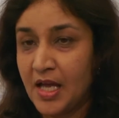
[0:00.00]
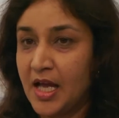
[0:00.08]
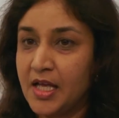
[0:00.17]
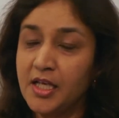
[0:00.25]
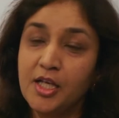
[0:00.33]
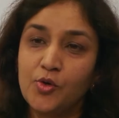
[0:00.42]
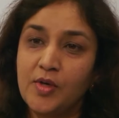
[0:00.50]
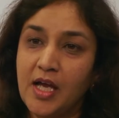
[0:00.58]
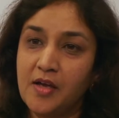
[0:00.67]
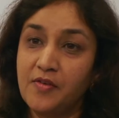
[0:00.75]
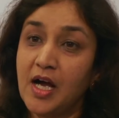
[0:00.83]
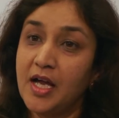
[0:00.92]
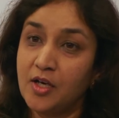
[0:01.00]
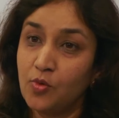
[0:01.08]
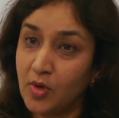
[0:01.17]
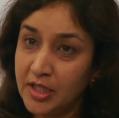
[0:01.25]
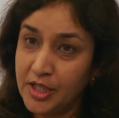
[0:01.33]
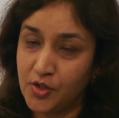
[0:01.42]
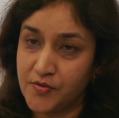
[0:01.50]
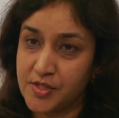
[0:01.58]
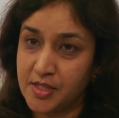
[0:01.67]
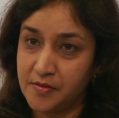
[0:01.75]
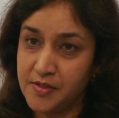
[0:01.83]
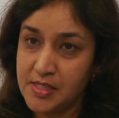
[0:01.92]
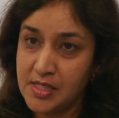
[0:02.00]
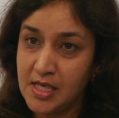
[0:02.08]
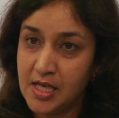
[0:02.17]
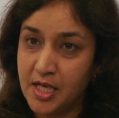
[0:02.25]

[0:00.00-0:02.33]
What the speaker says: and it could have a higher quality of service,